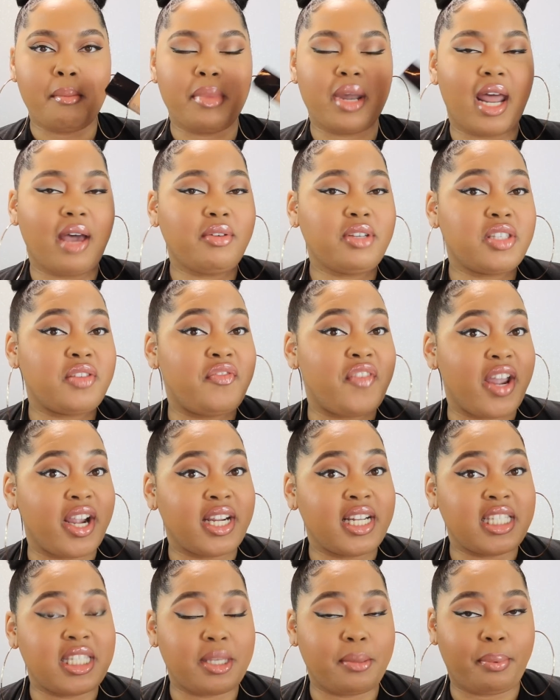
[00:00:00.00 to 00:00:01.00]
But I was
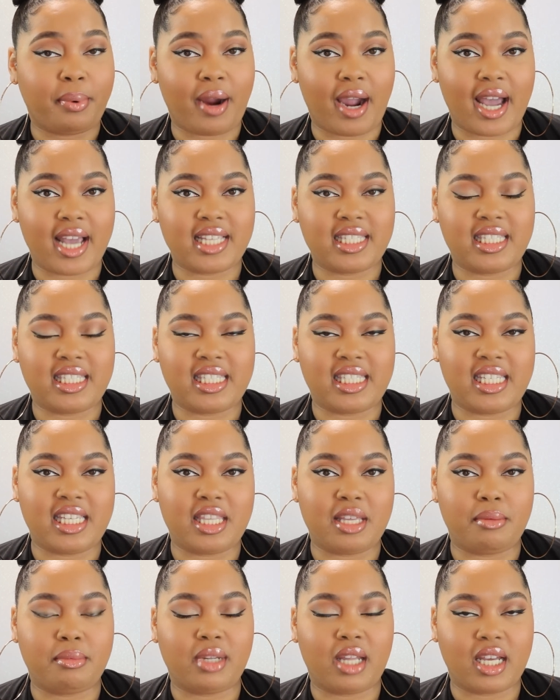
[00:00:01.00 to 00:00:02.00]
very surprised to see
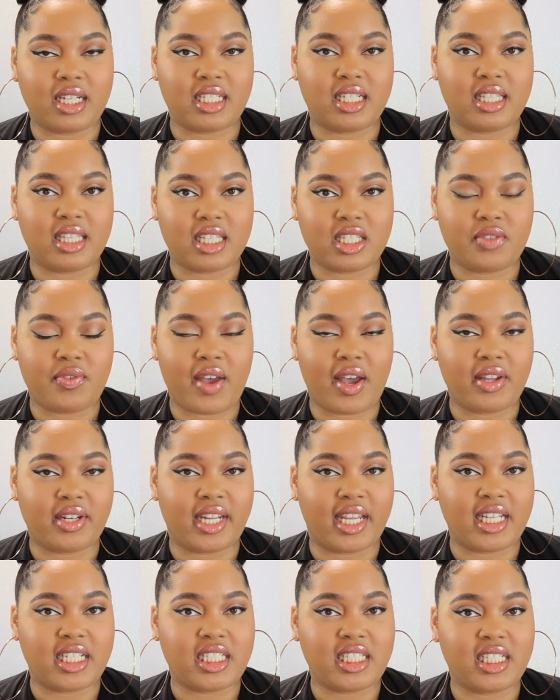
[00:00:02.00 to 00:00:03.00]
them launching this
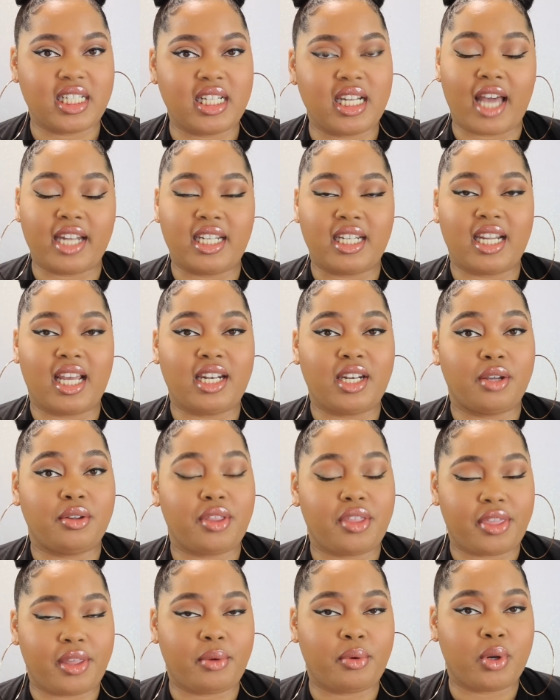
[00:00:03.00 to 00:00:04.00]
foundation. I did not know
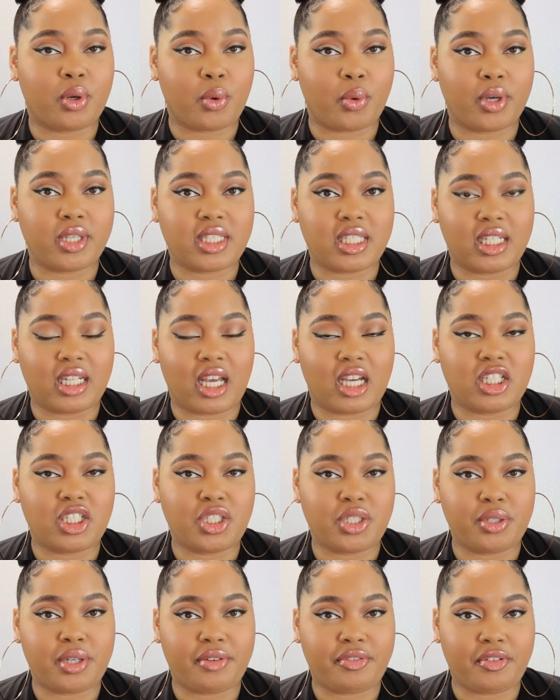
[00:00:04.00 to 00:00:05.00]
that they were going to
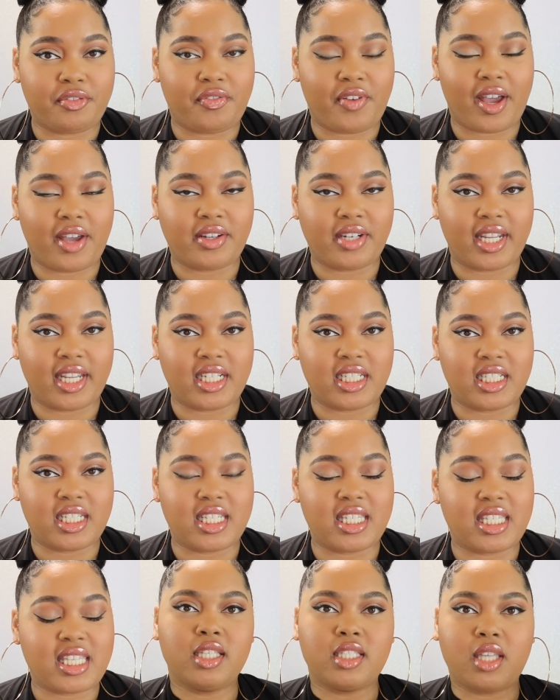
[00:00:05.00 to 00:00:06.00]
launch two different
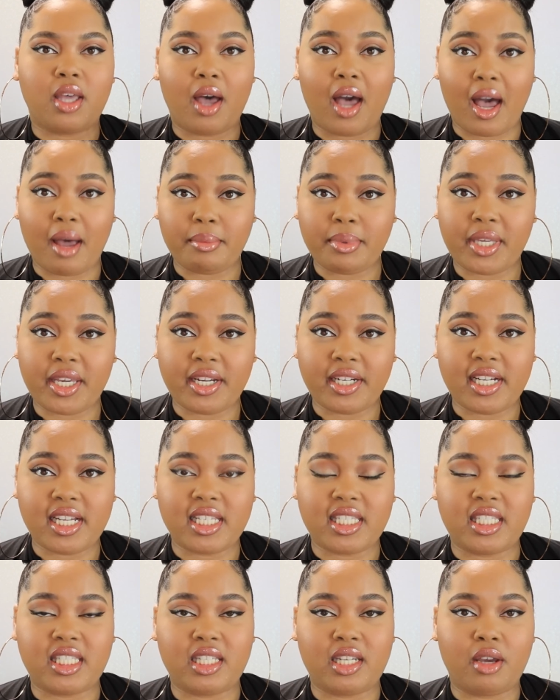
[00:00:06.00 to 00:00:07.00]
foundations. So I'm
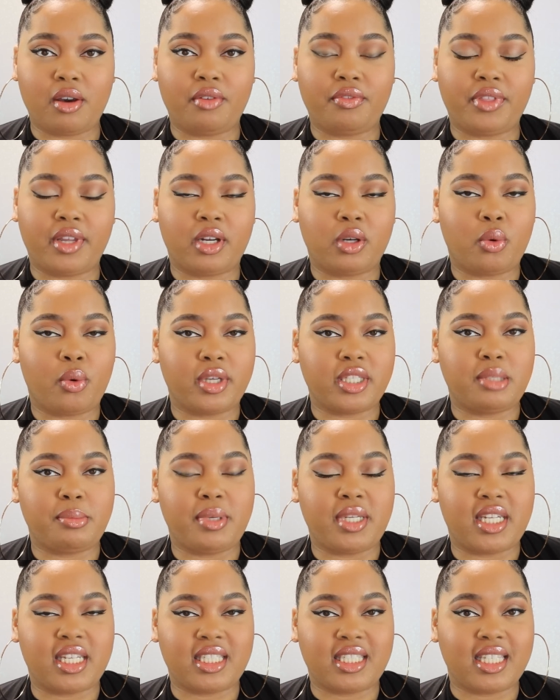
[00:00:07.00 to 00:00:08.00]
curious to know if they're going to
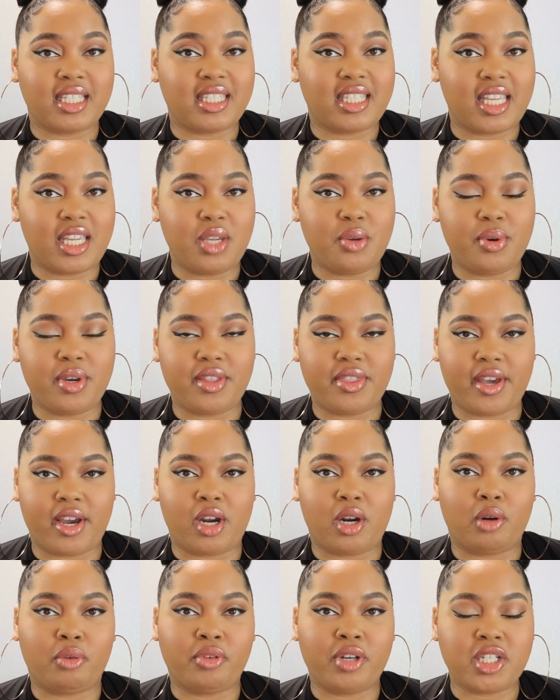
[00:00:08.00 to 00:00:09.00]
be discontinuing
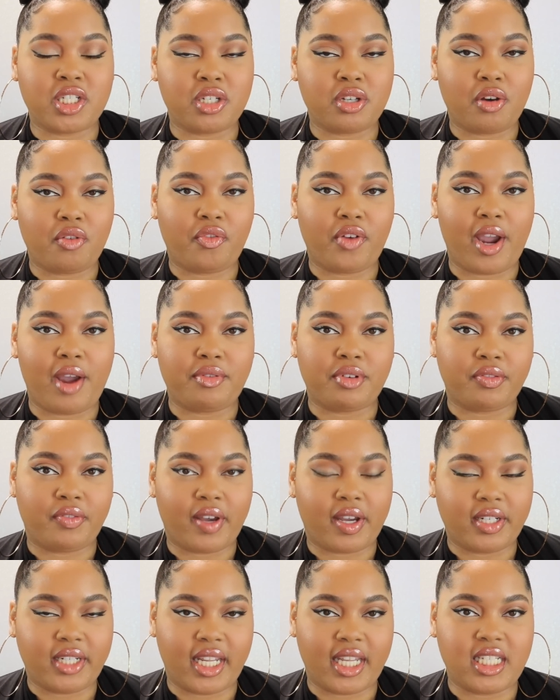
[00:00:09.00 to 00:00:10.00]
their original Forever
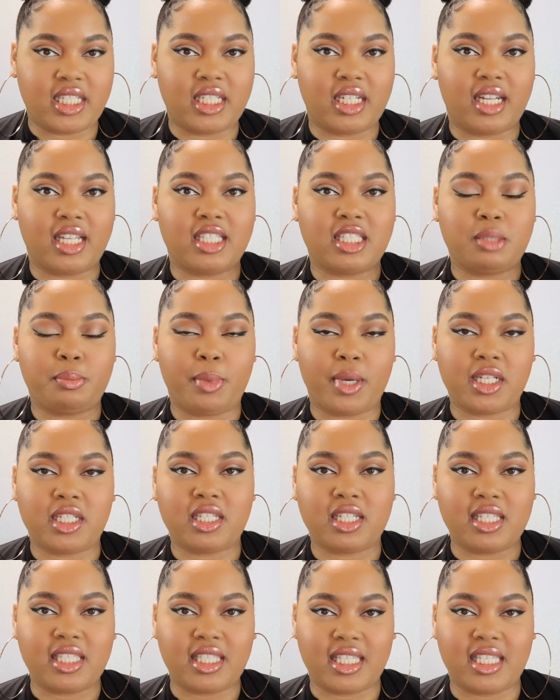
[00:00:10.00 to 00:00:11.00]
foundation,
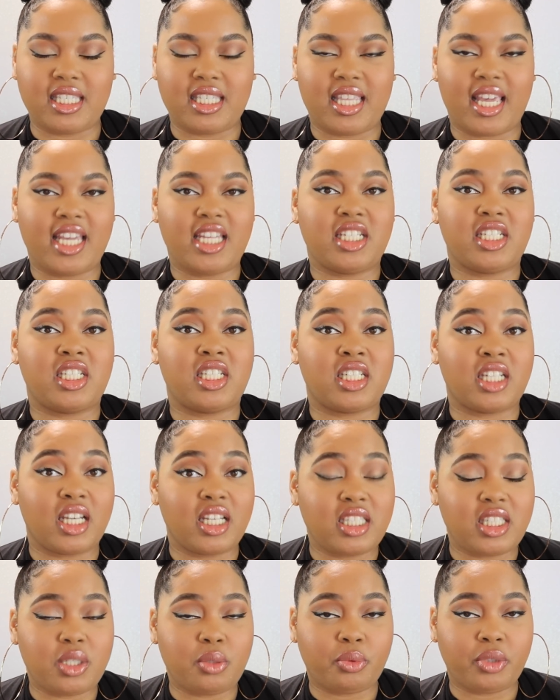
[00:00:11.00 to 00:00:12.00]
especially since they
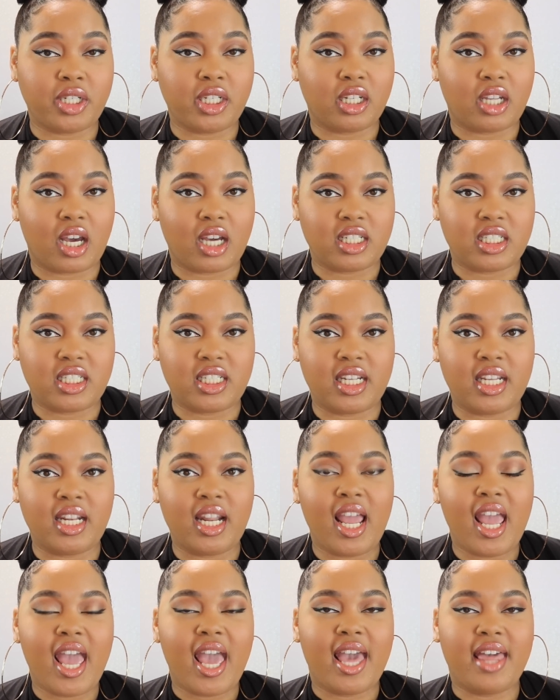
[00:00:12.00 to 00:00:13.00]
just relaunched
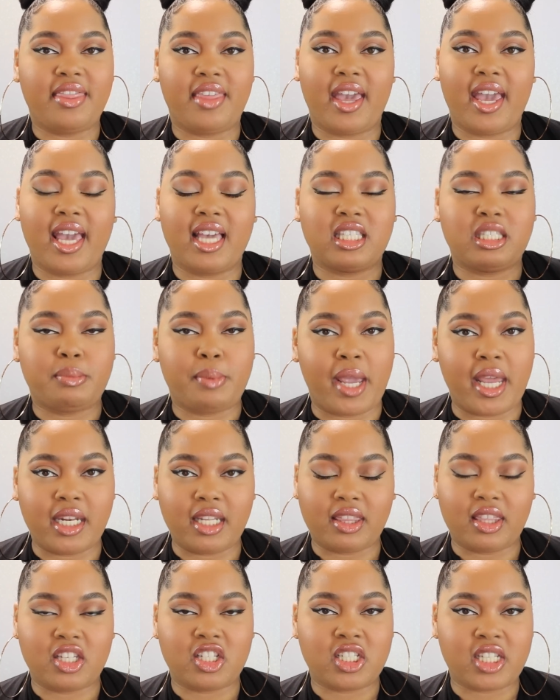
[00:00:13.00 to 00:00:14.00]
it and they
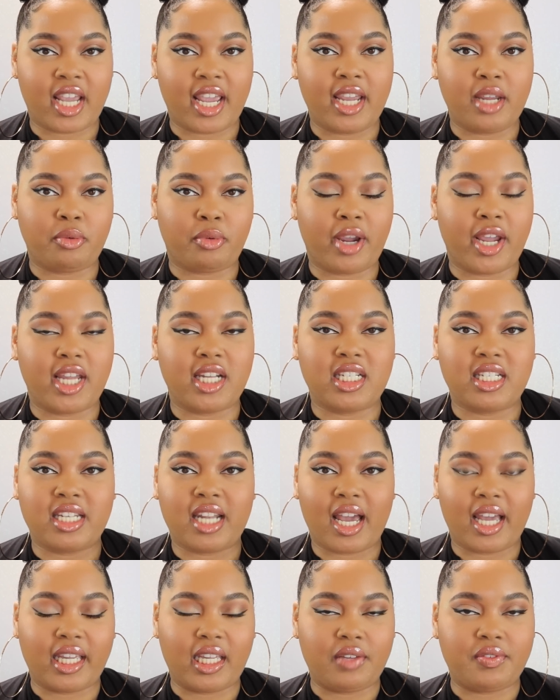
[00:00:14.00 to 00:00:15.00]
expanded the shade range
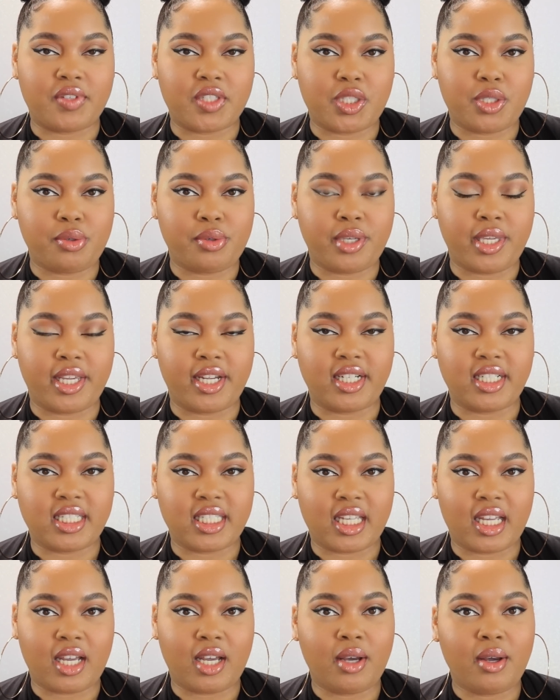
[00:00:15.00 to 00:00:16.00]
not even two years
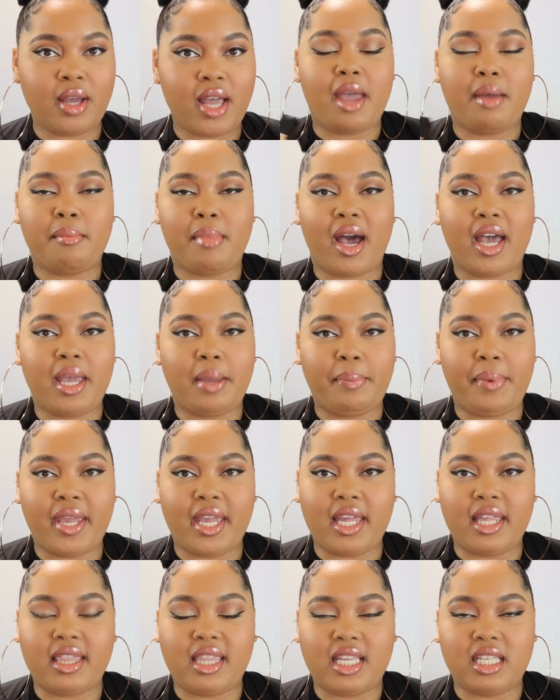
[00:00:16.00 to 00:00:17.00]
ago. In my
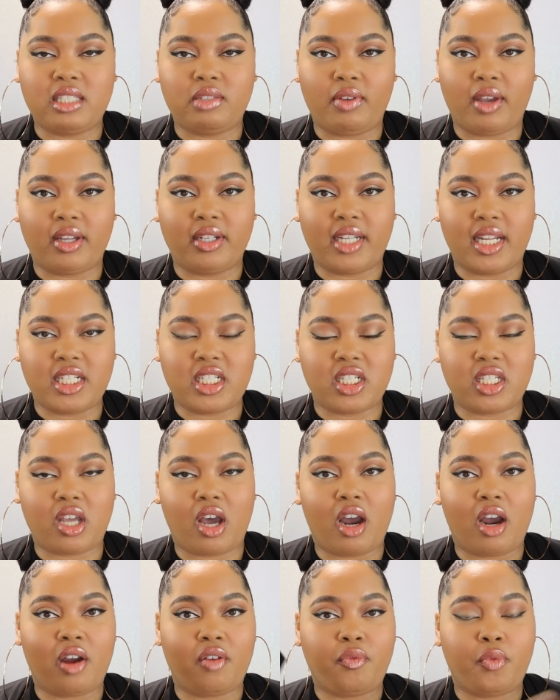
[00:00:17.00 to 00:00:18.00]
opinion, these foundations
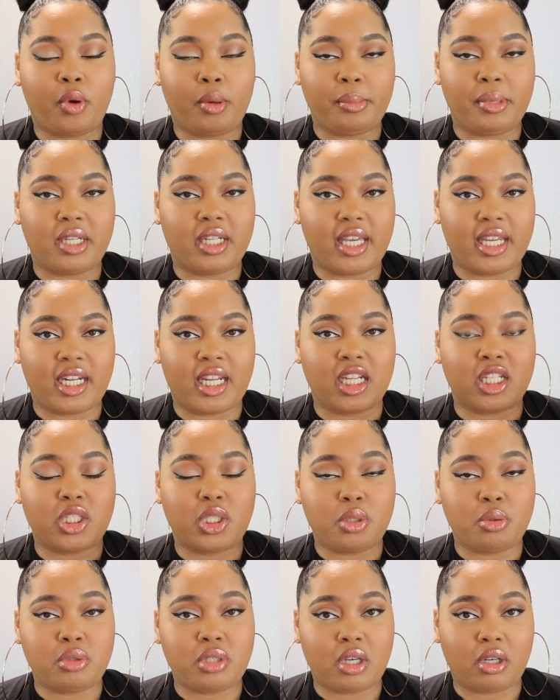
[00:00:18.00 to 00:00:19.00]
are formulated in
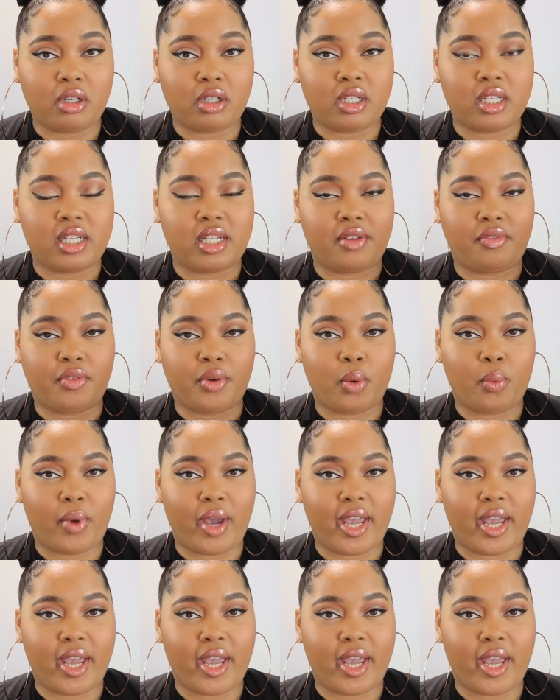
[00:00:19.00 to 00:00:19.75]
two totally different